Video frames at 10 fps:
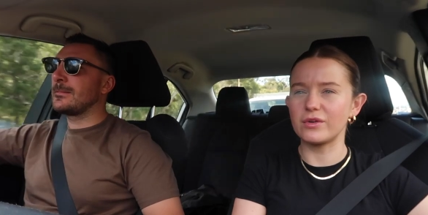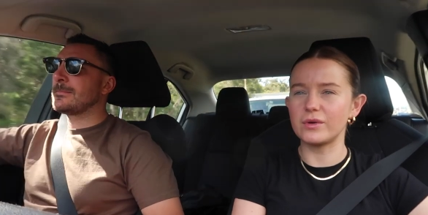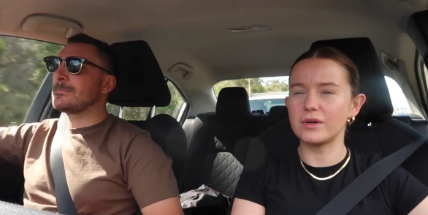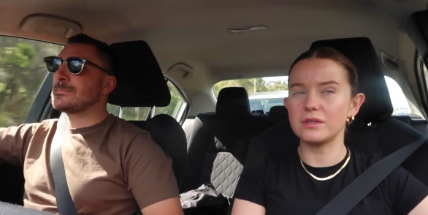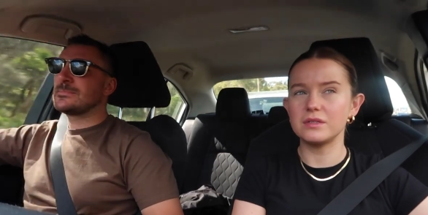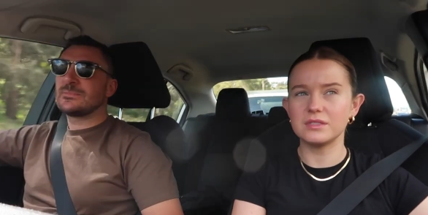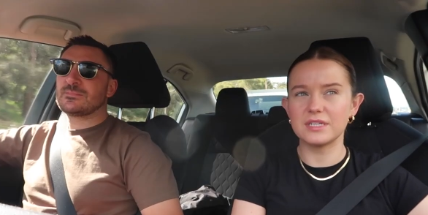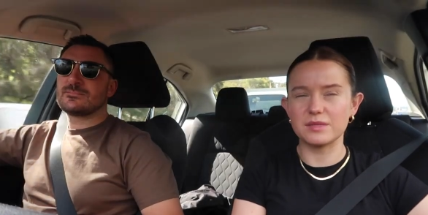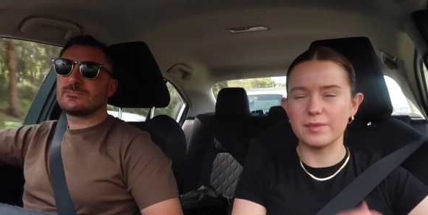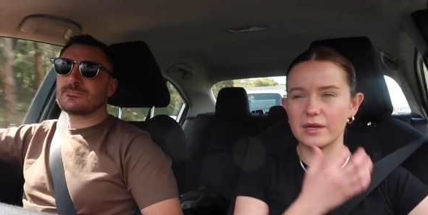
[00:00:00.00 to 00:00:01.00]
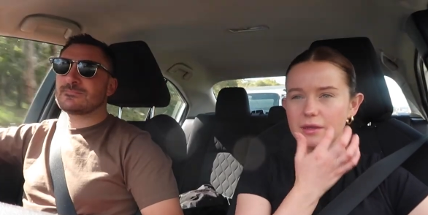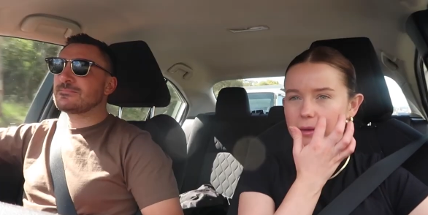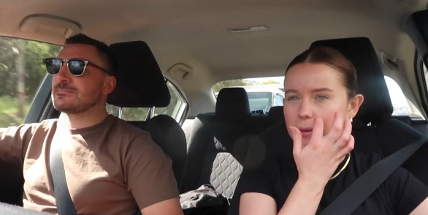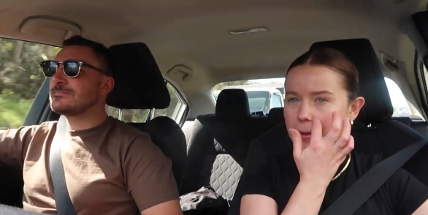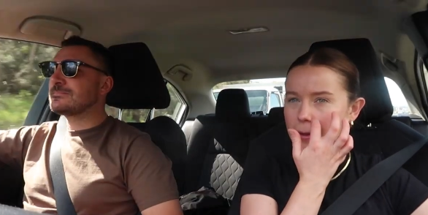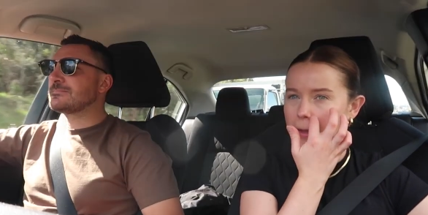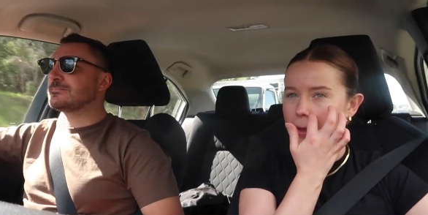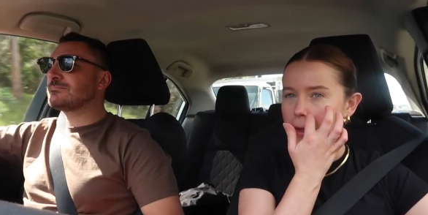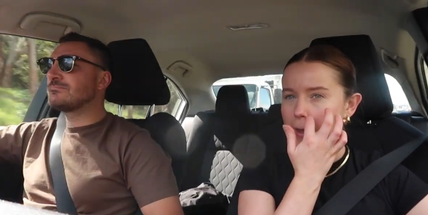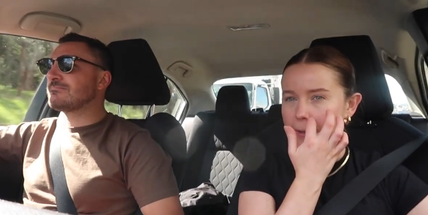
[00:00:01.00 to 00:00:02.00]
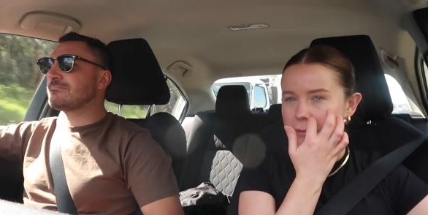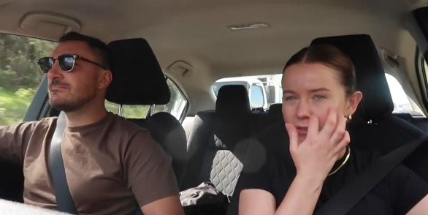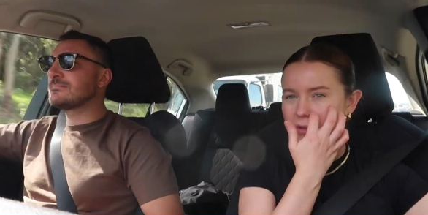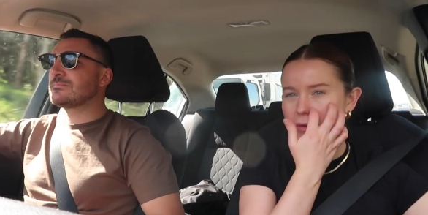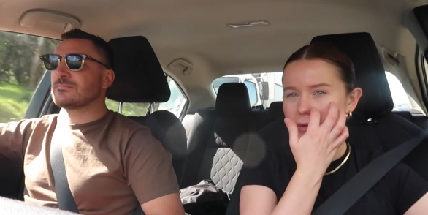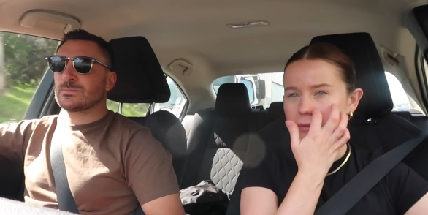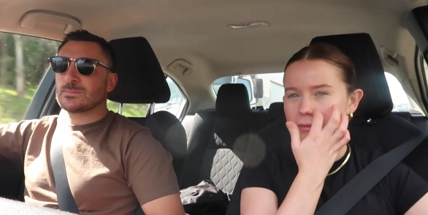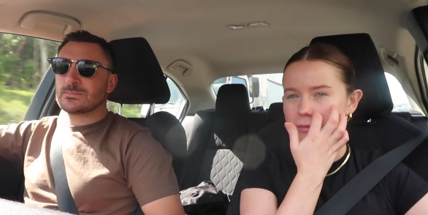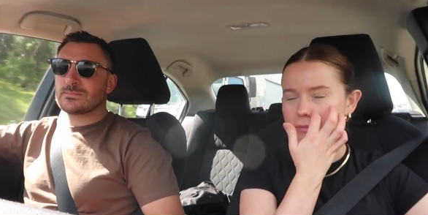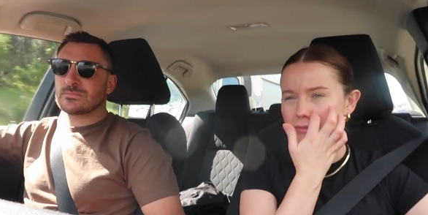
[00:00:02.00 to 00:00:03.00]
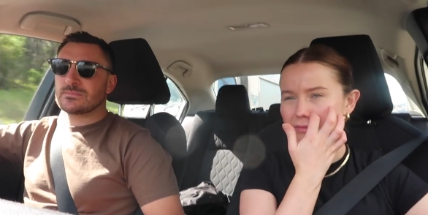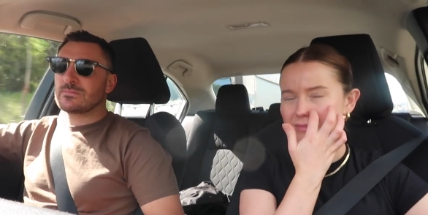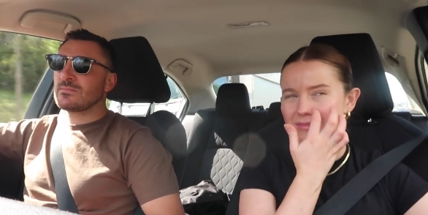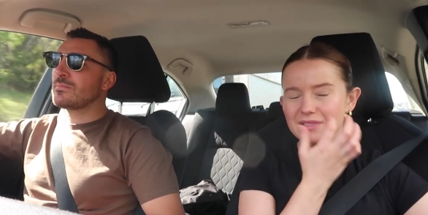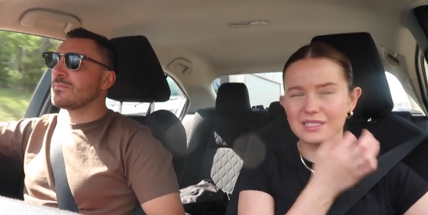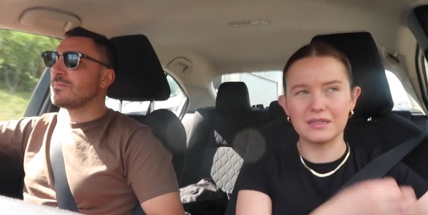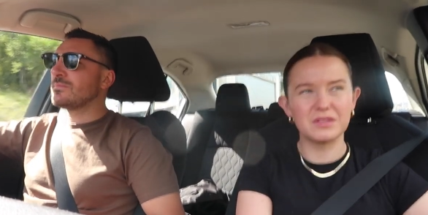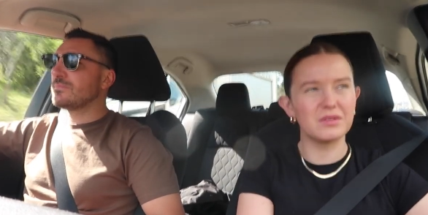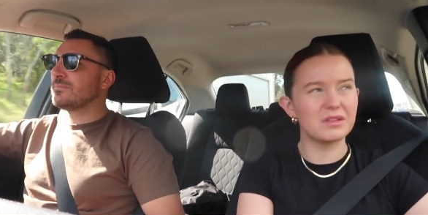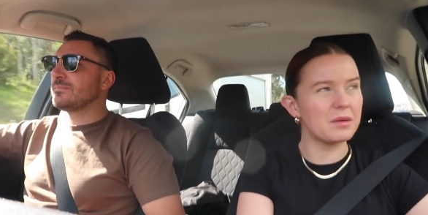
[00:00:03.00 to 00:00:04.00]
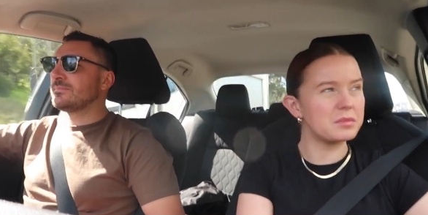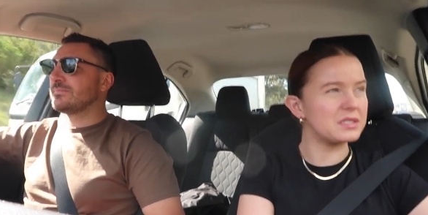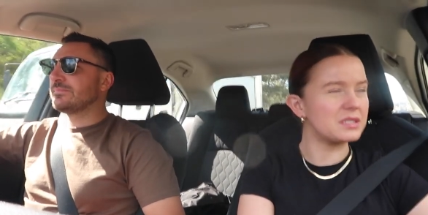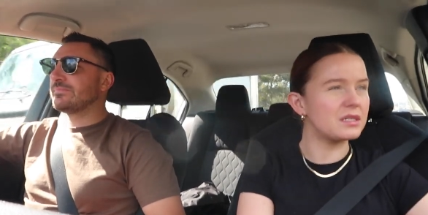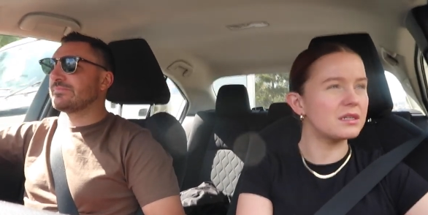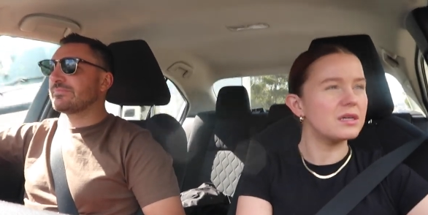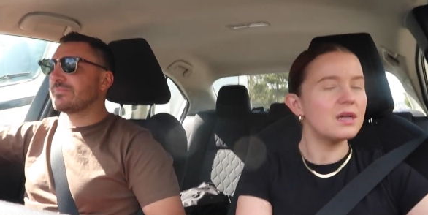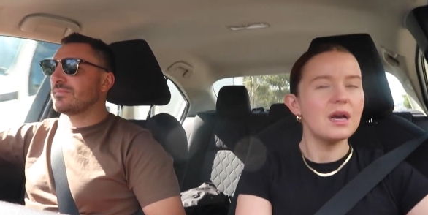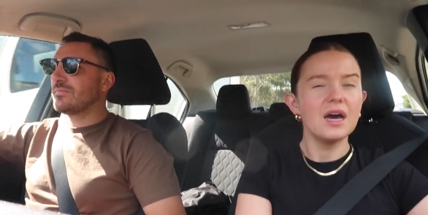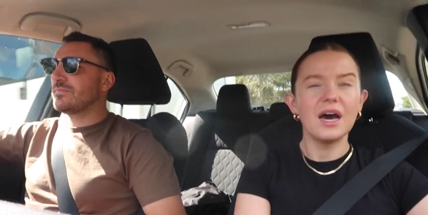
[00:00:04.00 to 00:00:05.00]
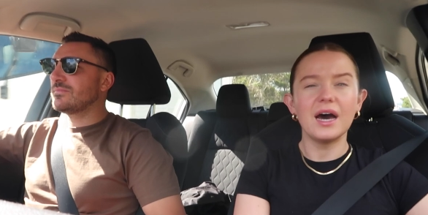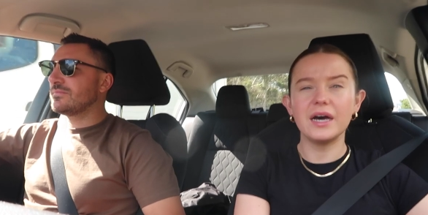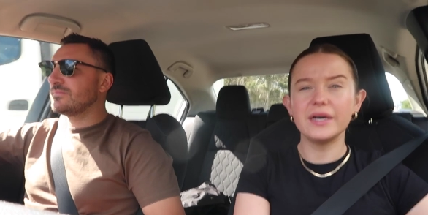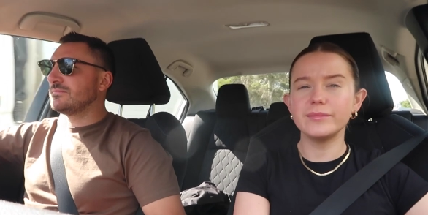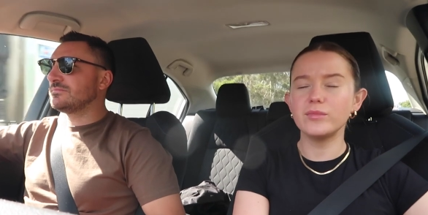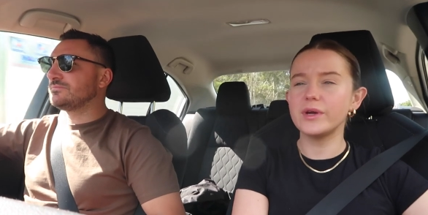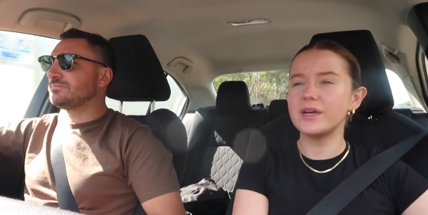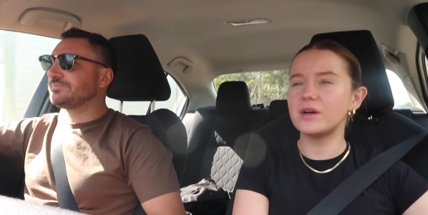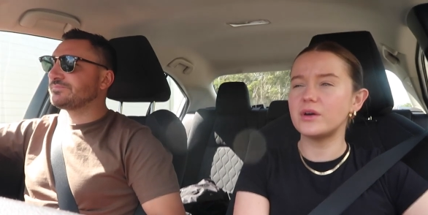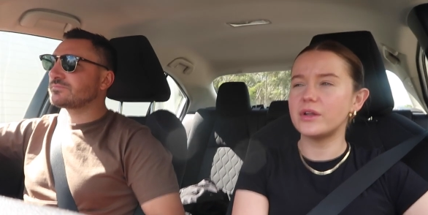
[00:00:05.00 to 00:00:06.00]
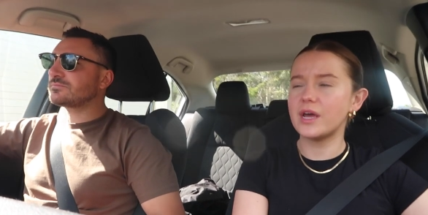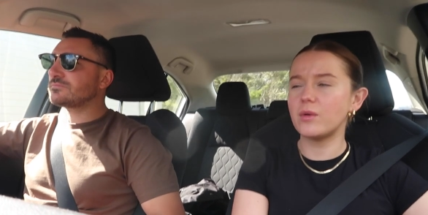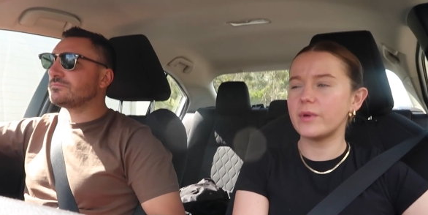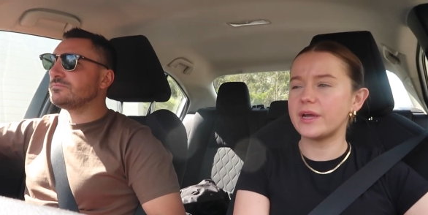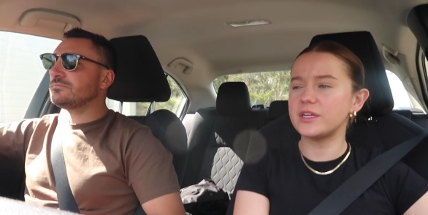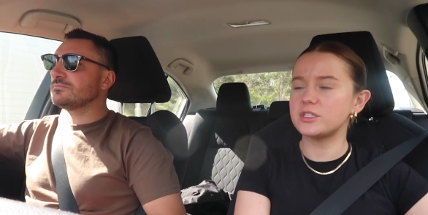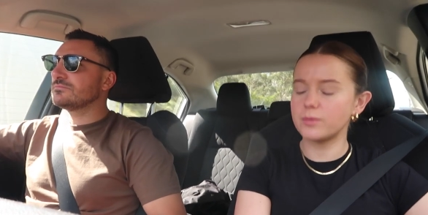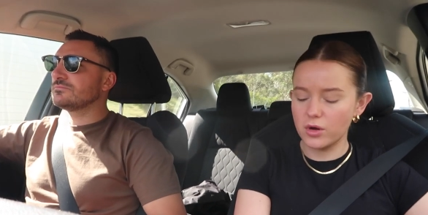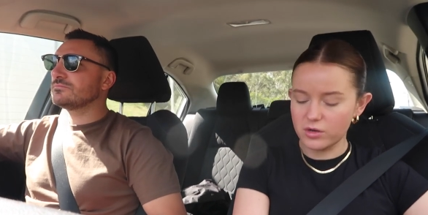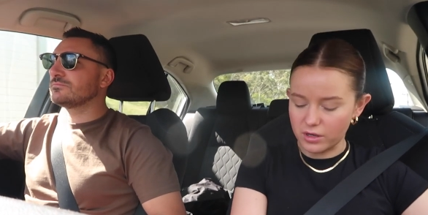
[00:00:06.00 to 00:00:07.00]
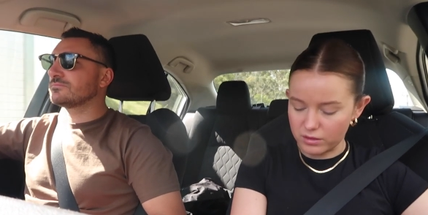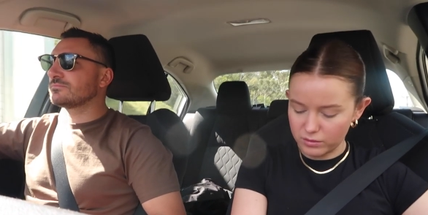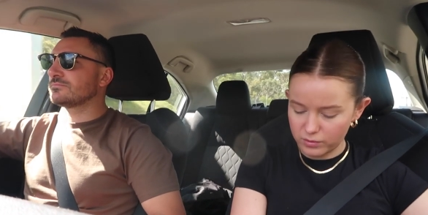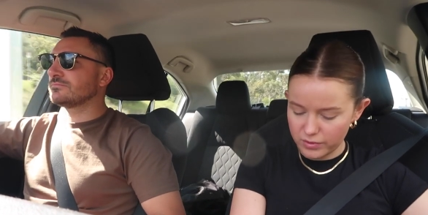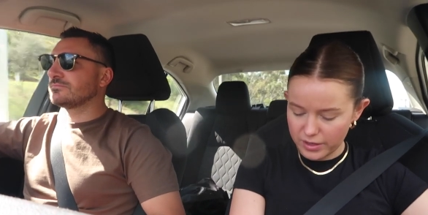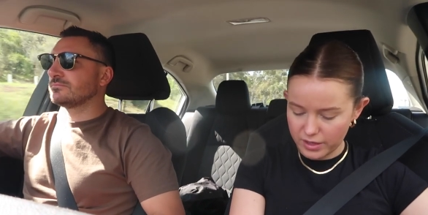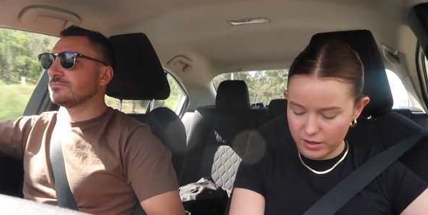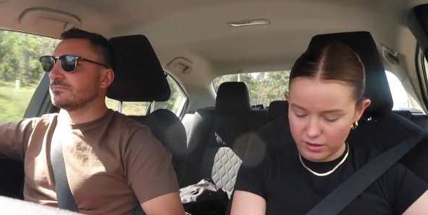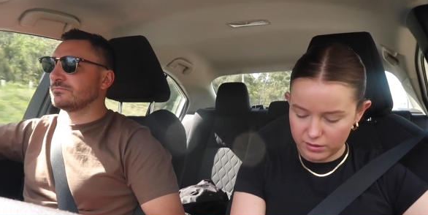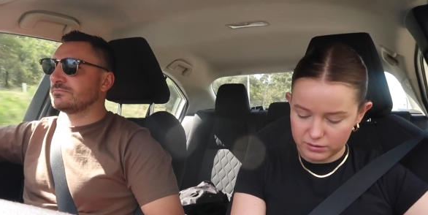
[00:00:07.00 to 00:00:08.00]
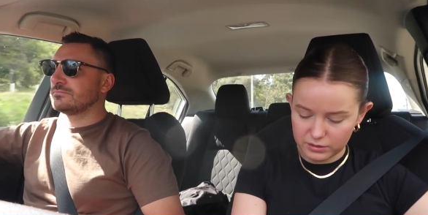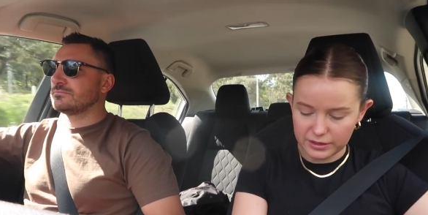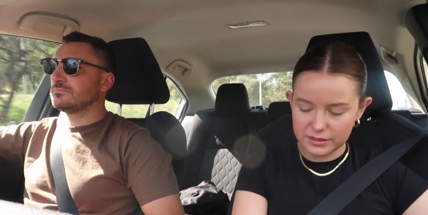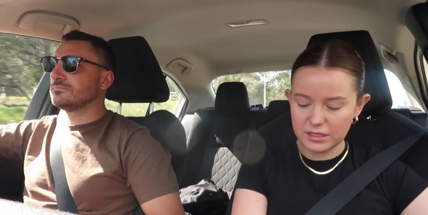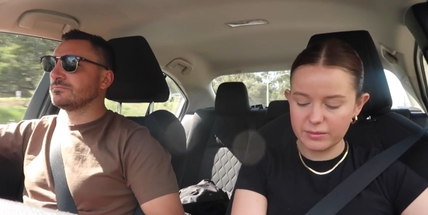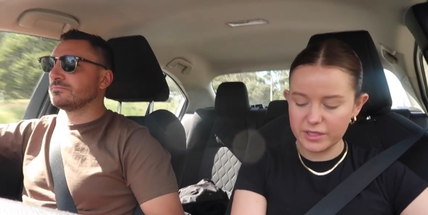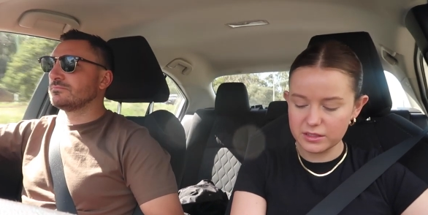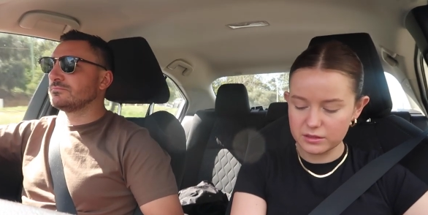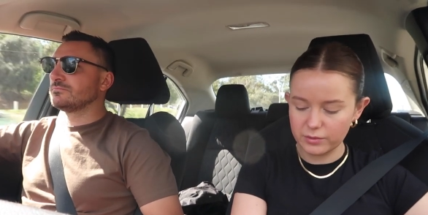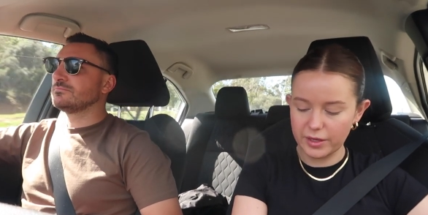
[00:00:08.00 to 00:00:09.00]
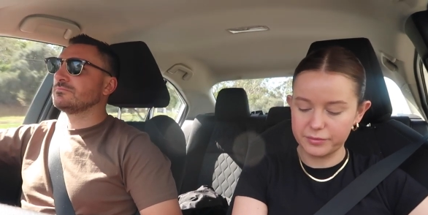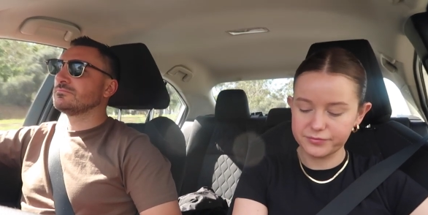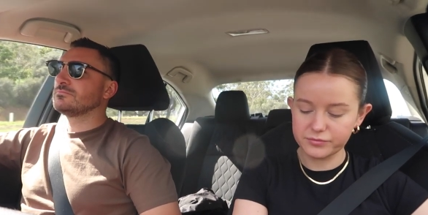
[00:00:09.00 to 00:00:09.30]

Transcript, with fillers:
Speaker 1: for Tasmania, so it's like not that busy. Um, we are on our way to Mona. We're like ten minutes away.